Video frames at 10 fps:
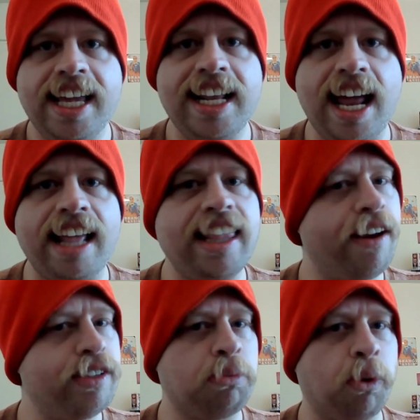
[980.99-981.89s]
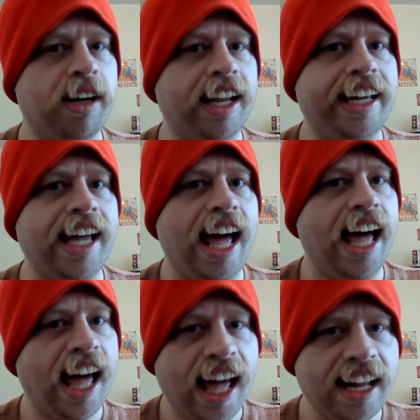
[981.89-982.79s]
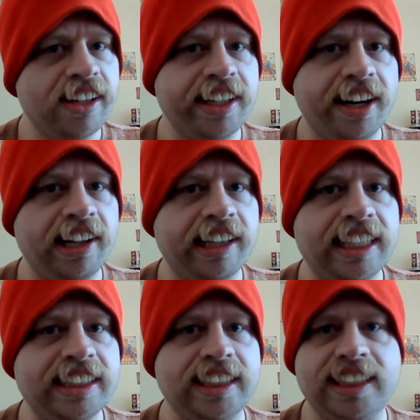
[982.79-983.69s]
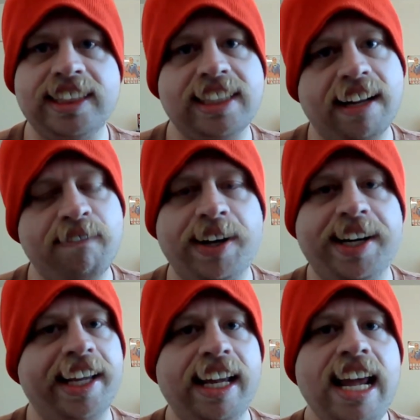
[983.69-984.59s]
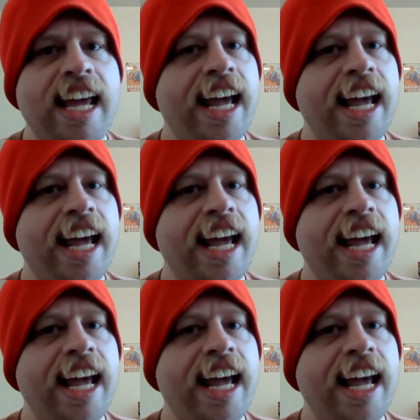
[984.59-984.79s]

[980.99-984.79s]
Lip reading: I thought it was more like, haha, look at all this. Isn't it funny?